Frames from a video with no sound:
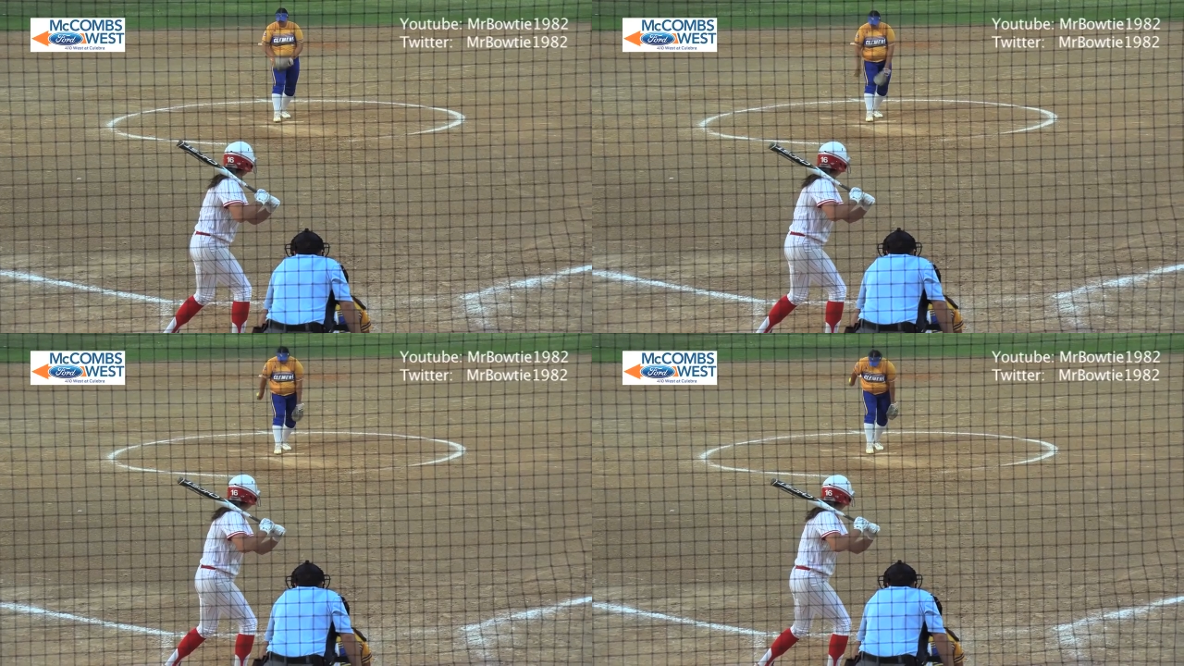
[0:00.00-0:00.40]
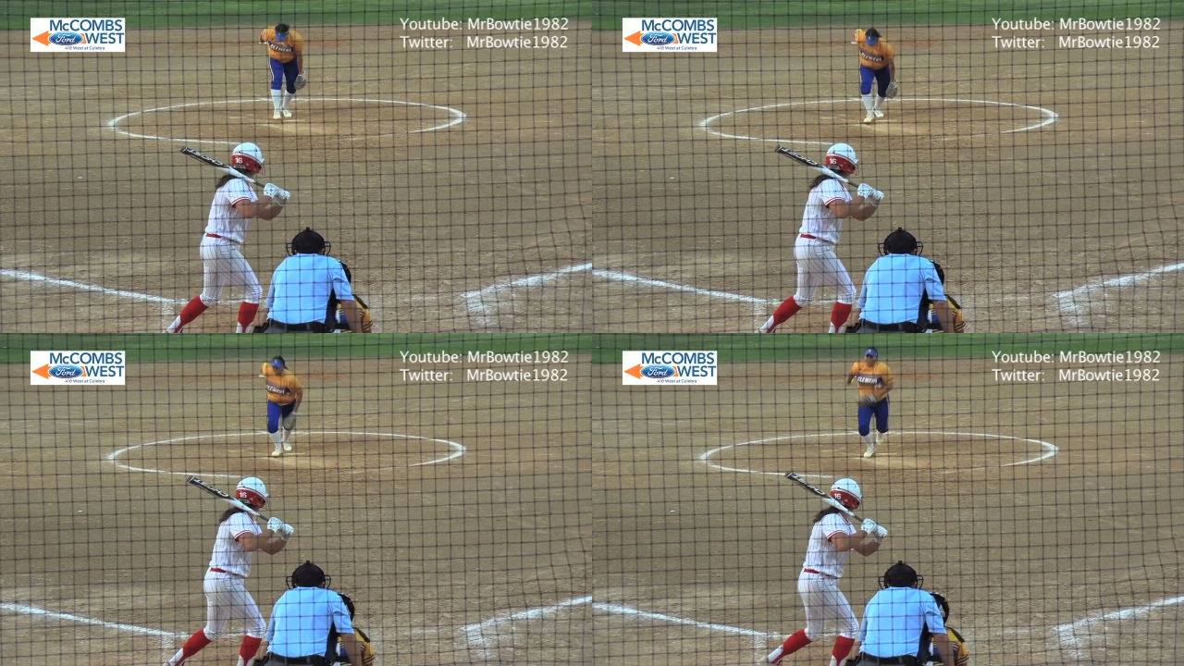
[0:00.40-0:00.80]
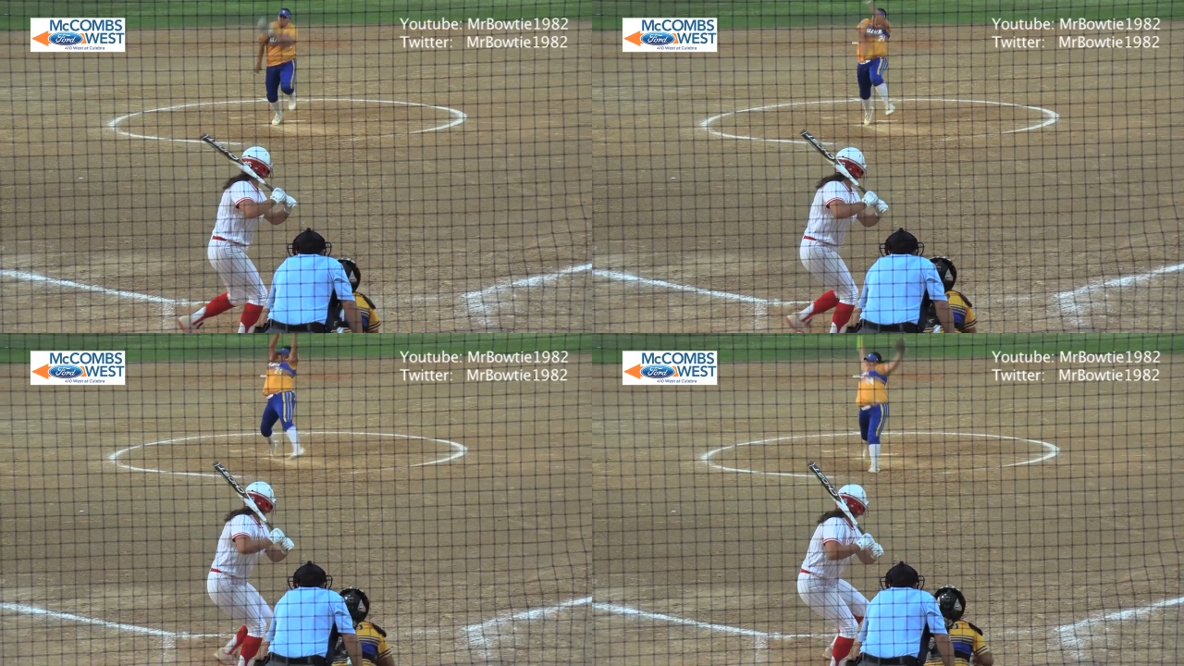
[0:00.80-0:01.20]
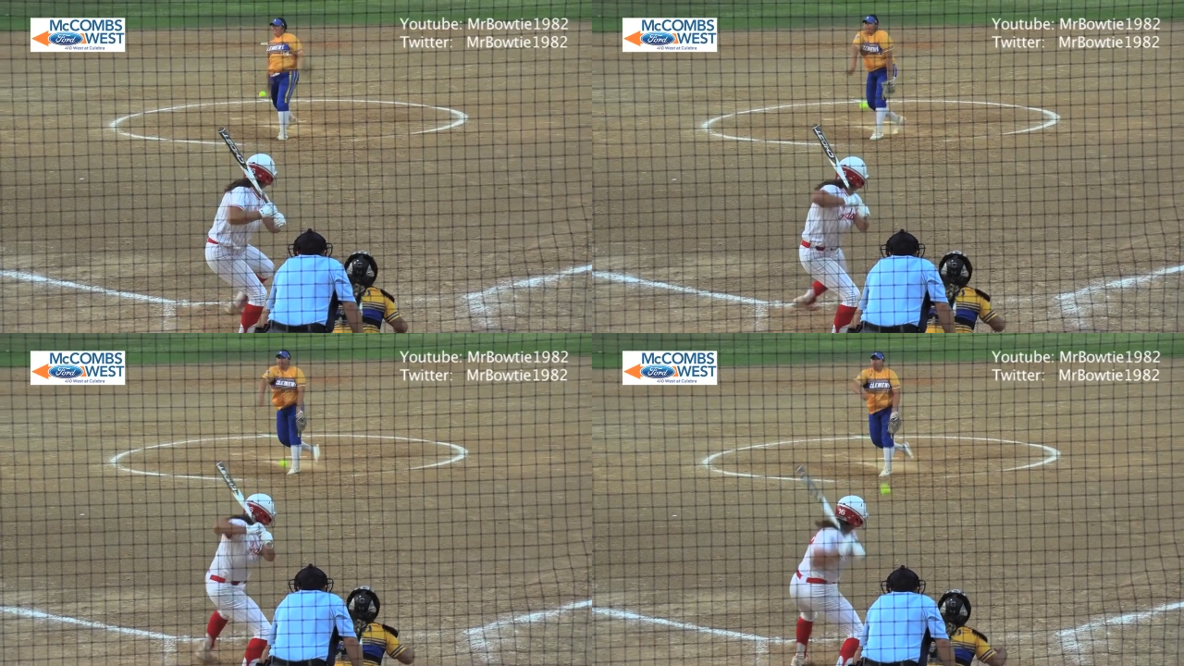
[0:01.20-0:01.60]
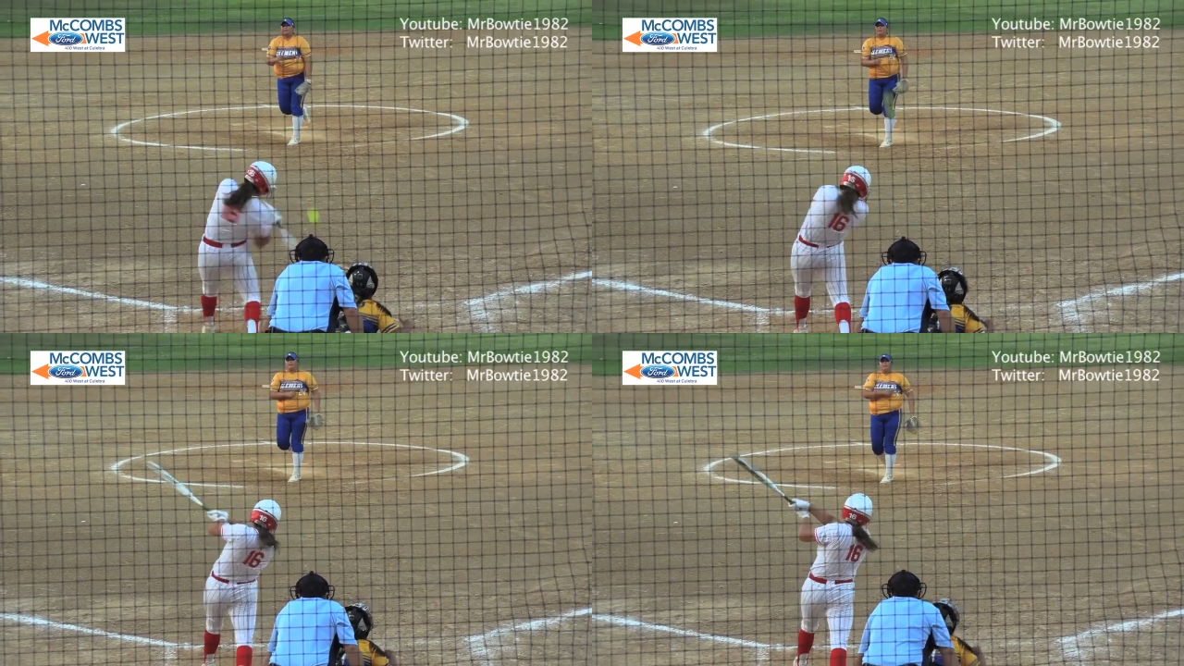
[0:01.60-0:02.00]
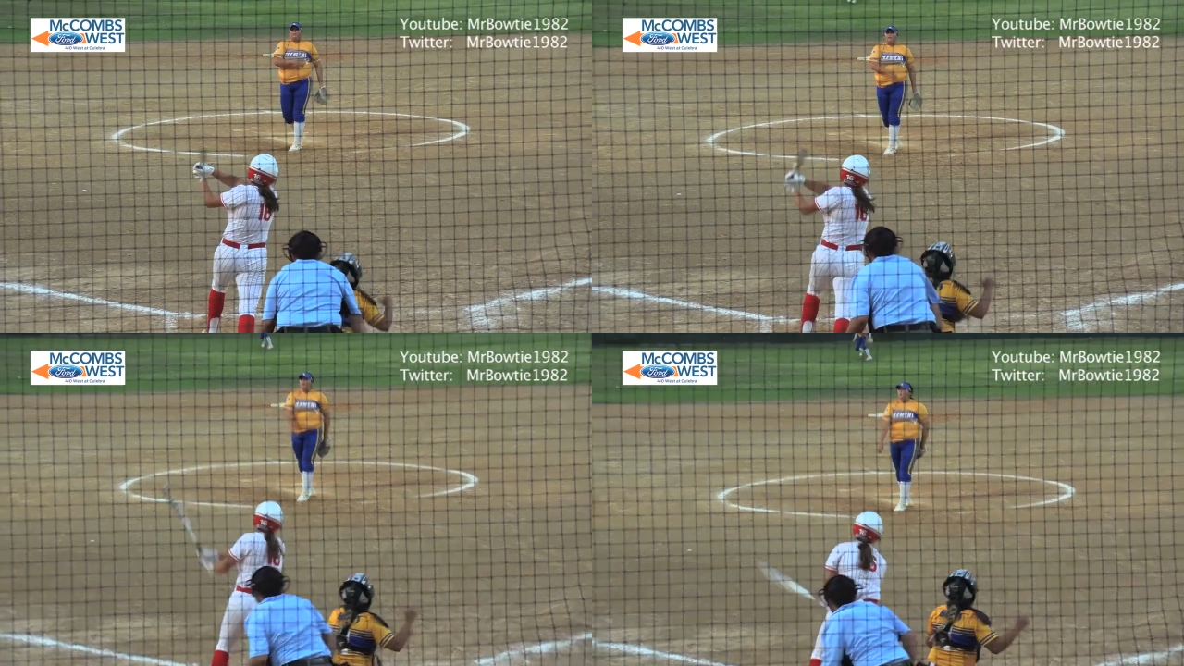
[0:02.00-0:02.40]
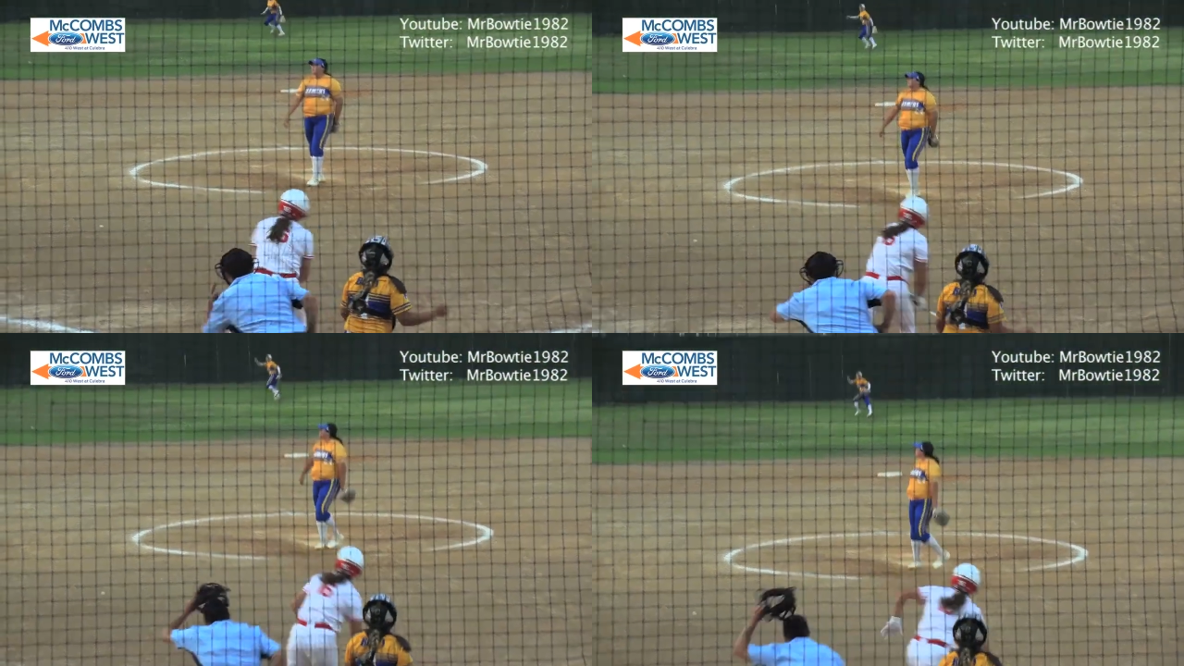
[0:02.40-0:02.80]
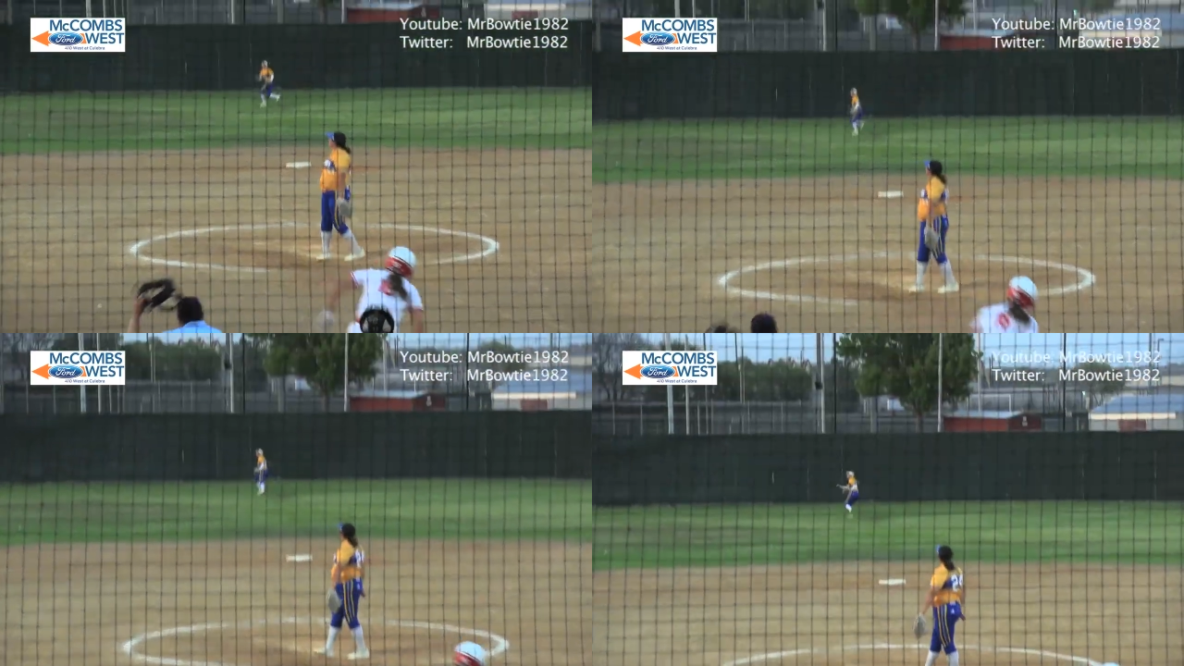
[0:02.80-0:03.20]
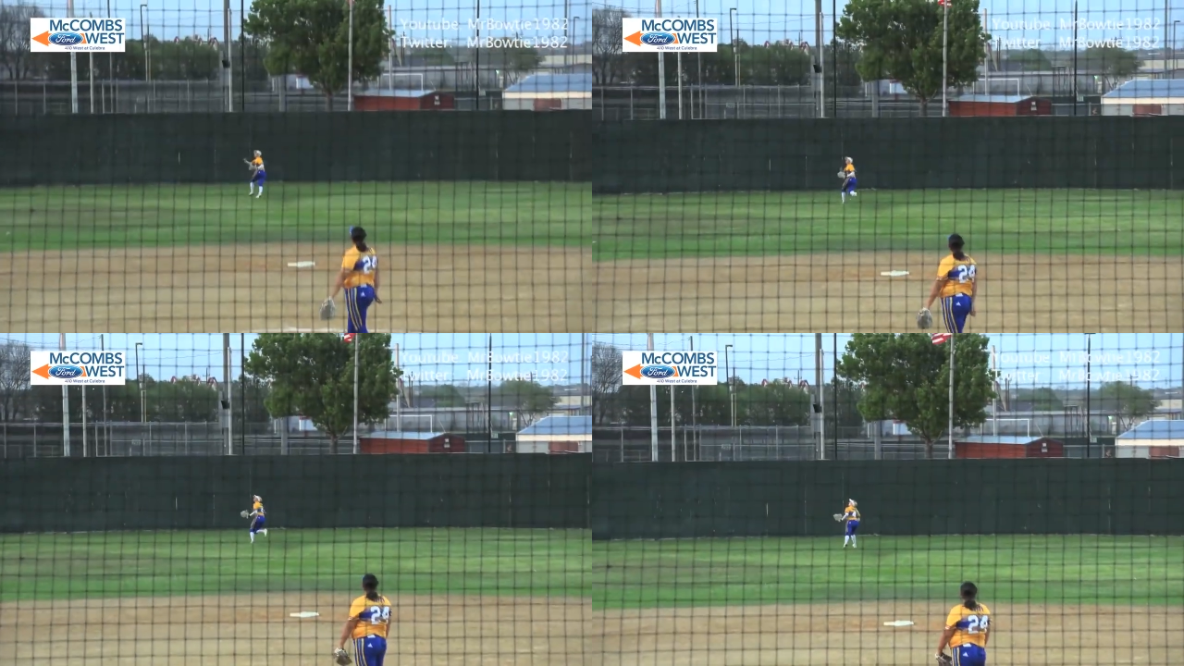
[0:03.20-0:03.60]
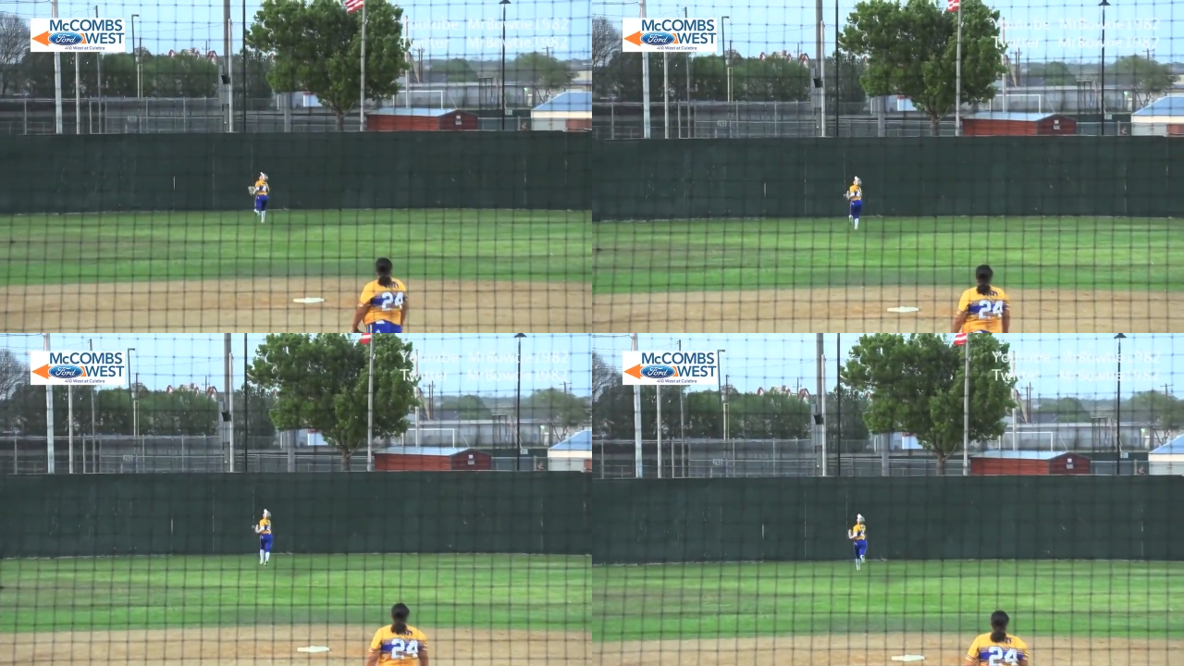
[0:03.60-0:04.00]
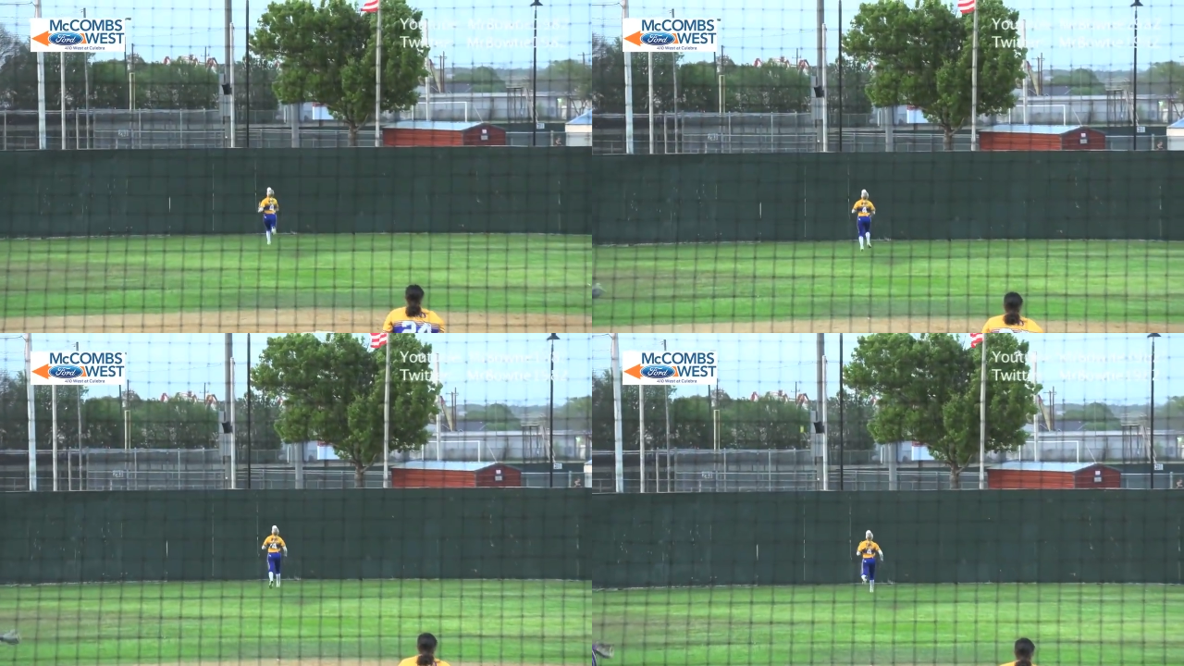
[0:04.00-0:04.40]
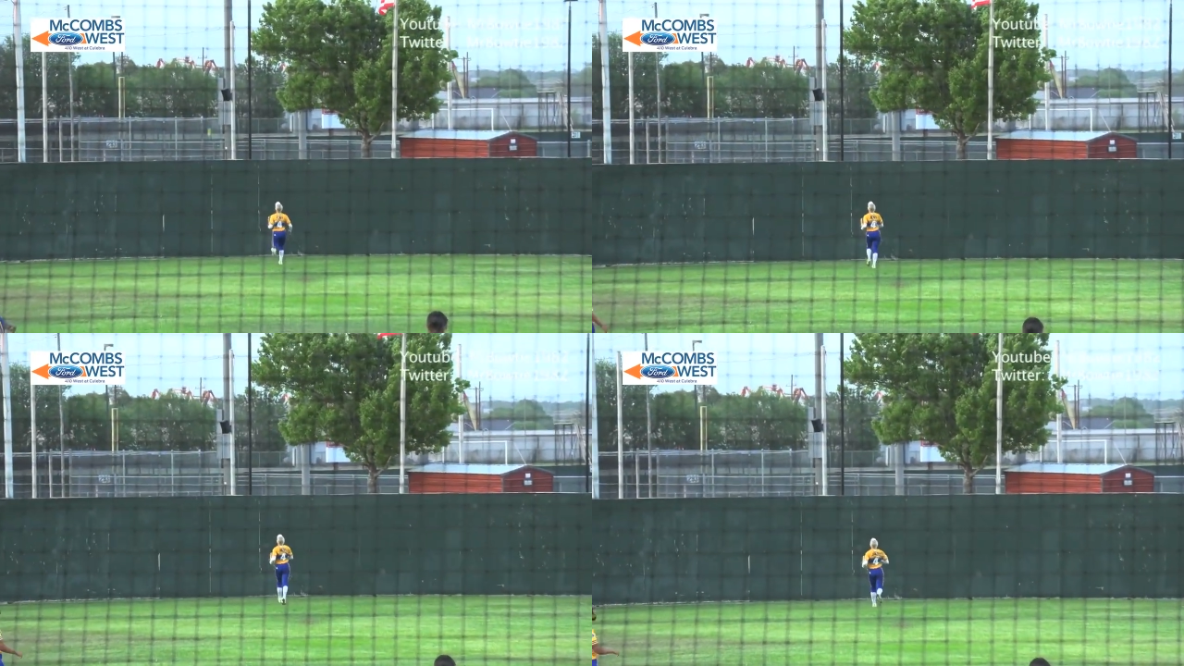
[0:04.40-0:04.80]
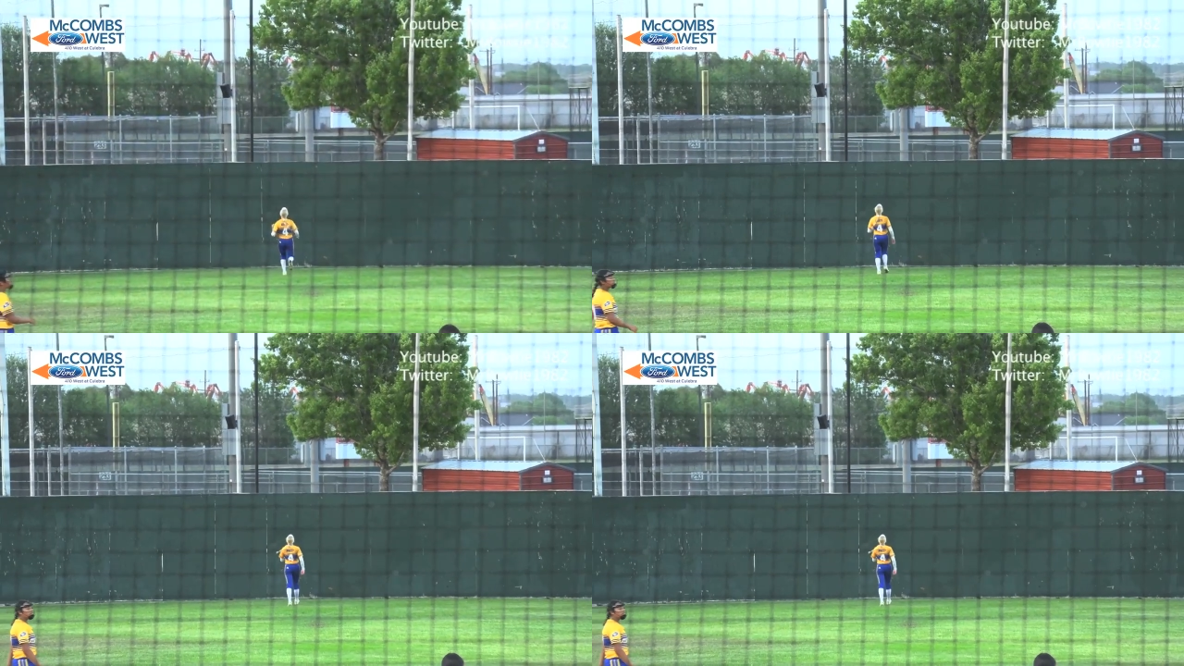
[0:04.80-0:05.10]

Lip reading: [unreadable: no face in view]